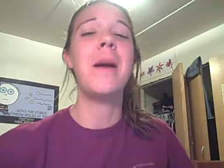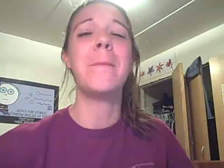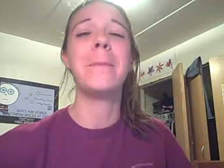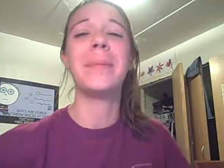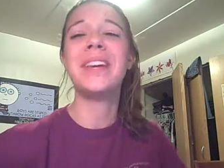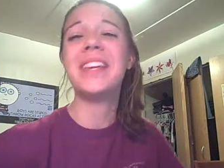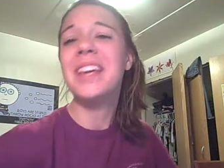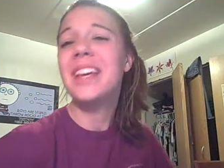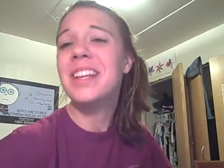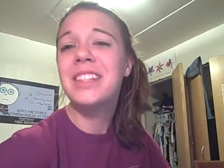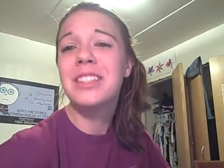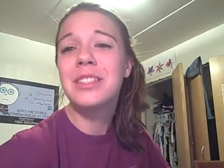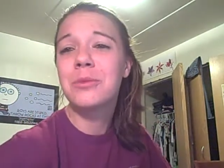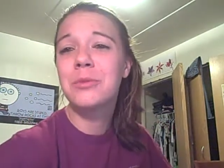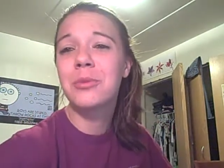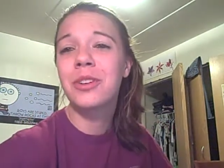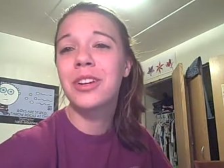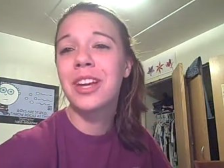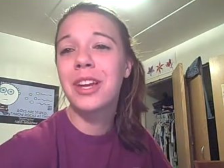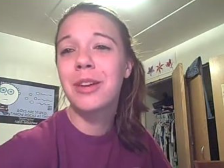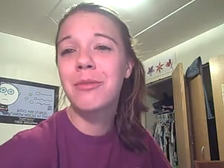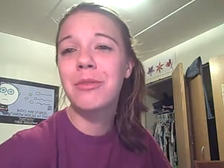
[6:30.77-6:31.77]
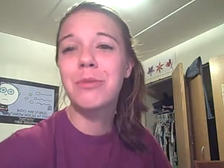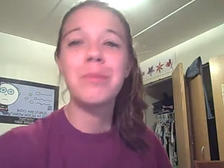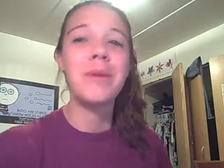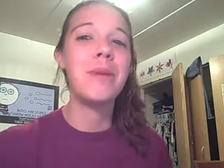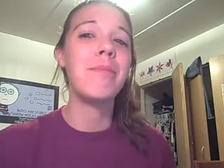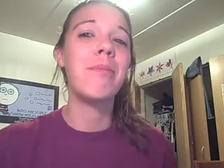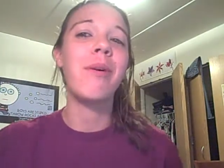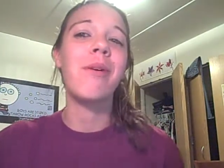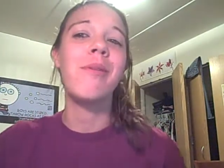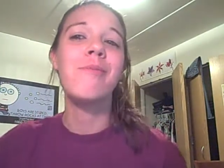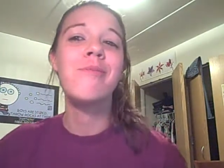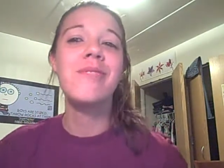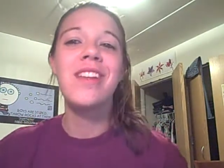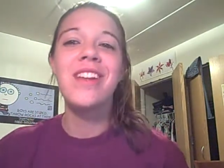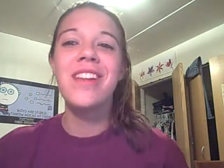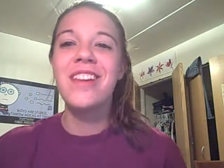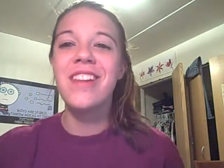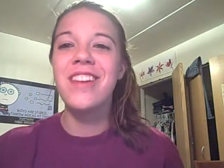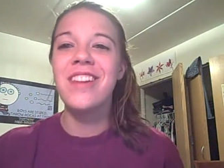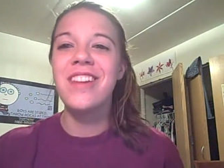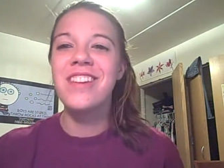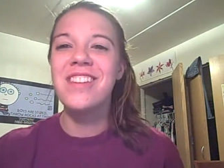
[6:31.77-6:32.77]
I'm against working with people. No,
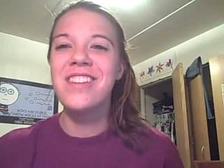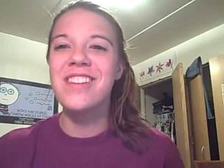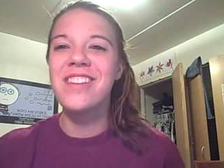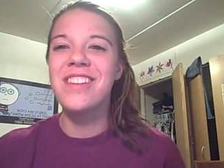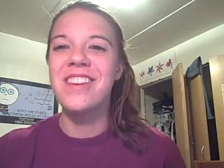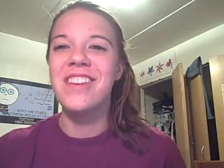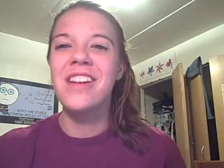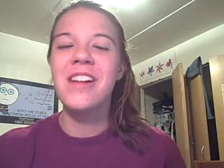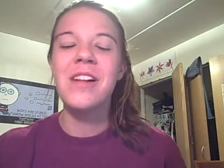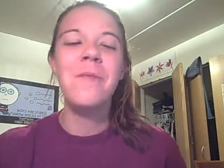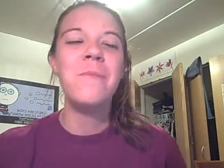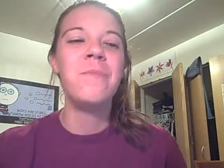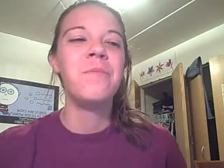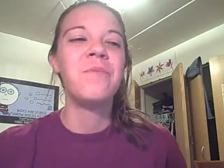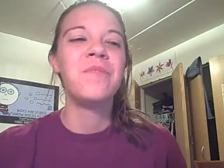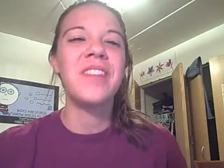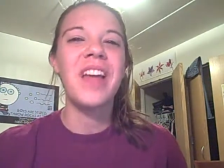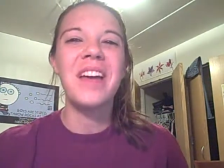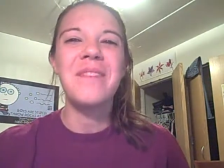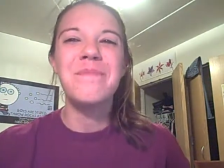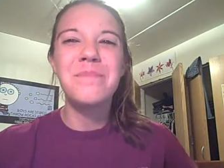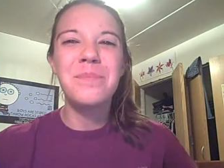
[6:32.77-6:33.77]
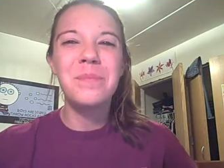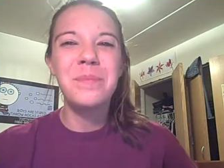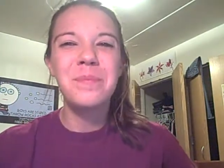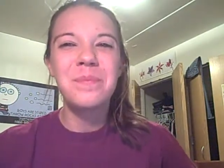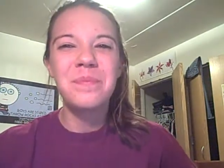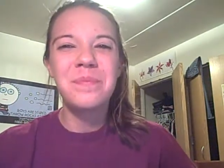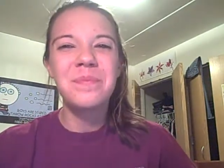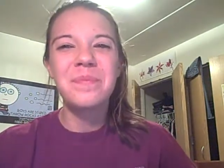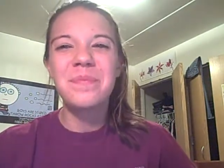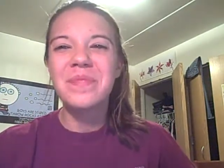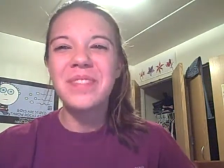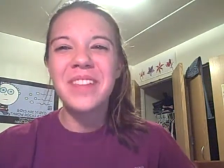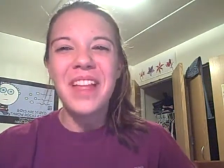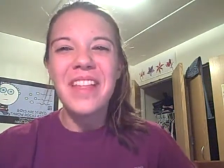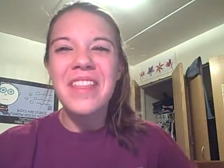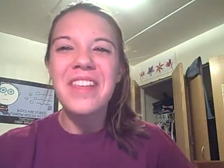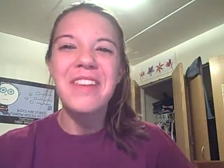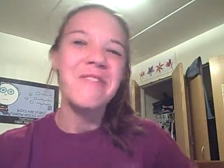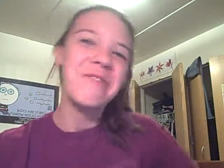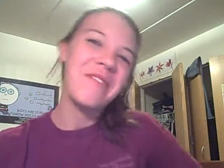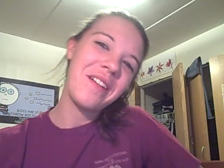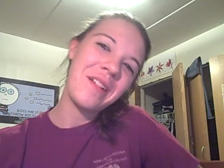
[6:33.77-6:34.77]
no, no, no, no. And then
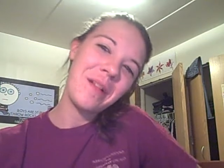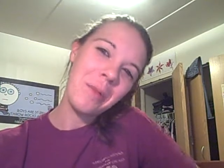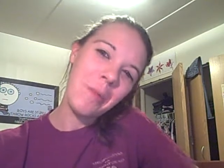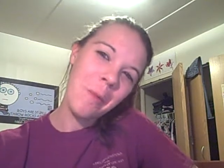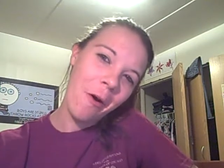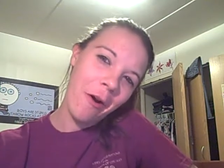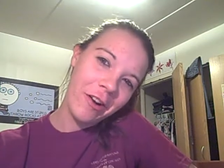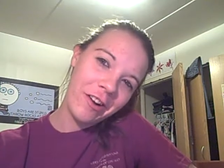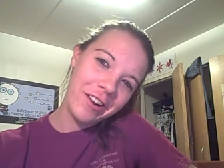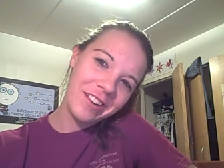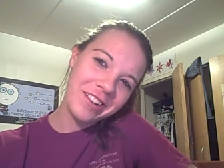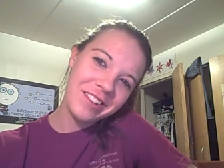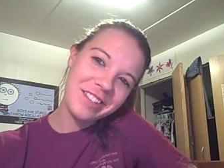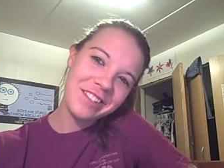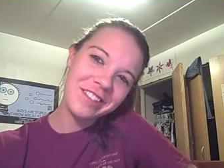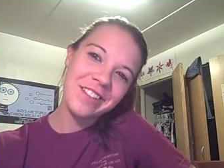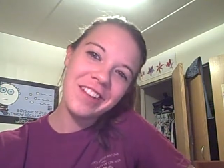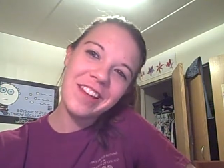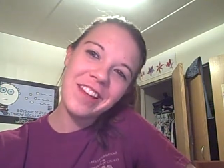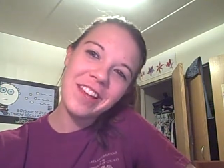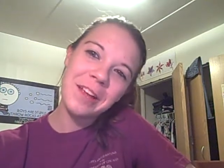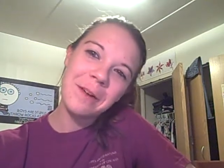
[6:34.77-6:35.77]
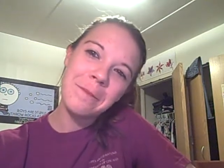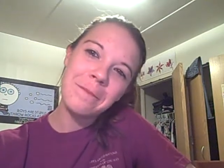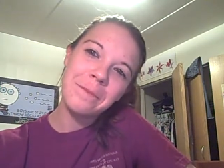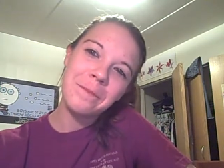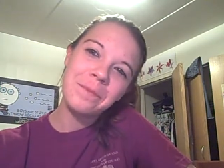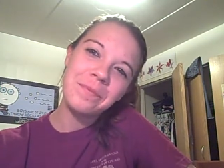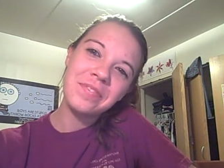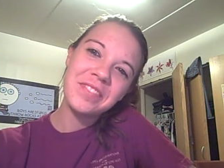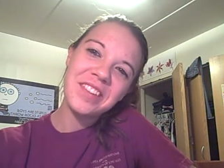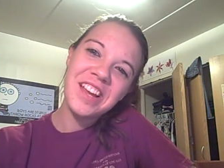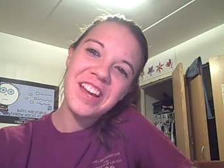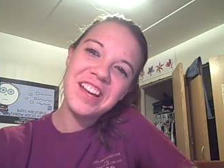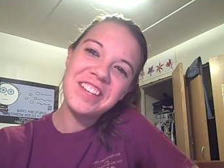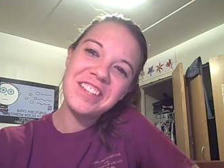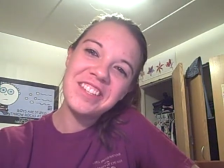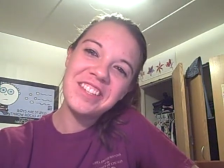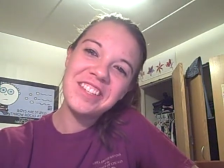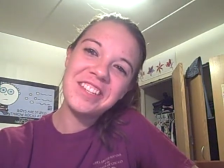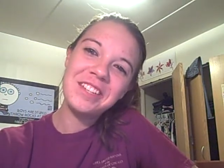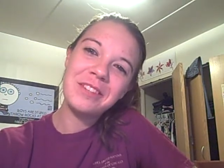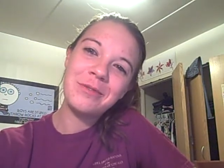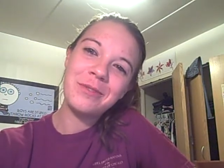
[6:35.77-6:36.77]
they fell apart. So, like, I
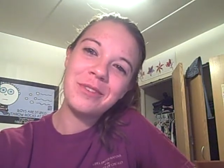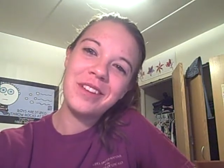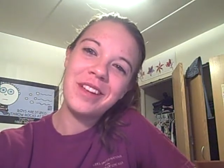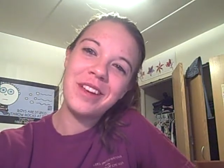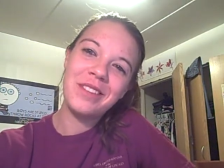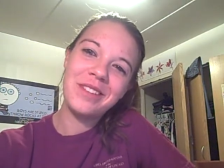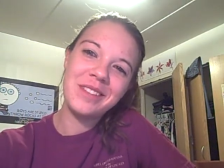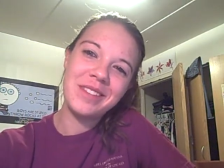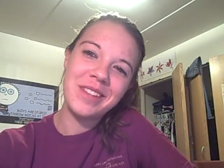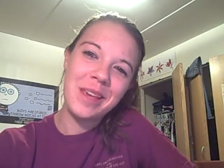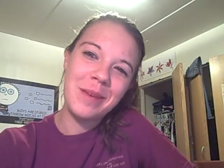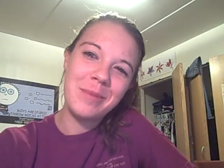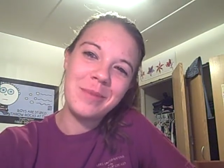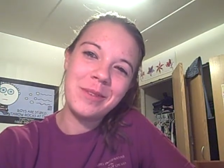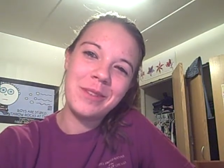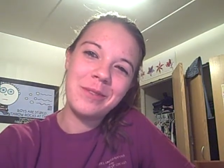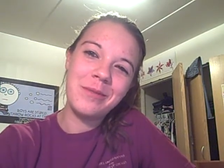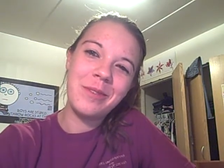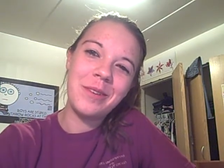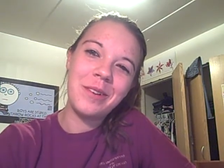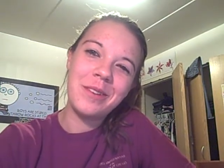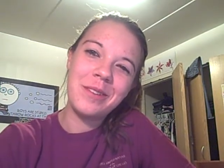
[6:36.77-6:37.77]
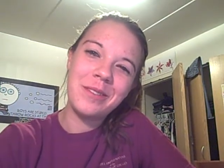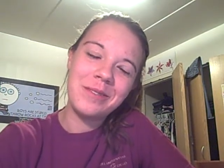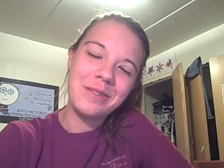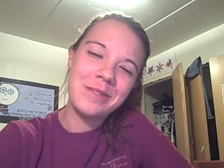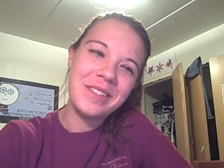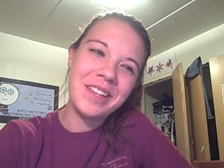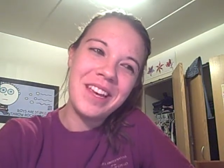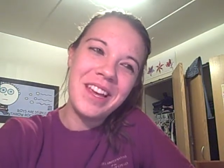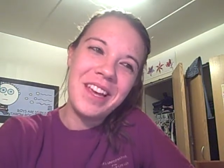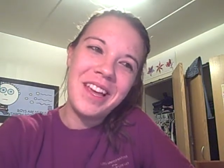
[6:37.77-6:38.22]
just think it's funny how this game has evolved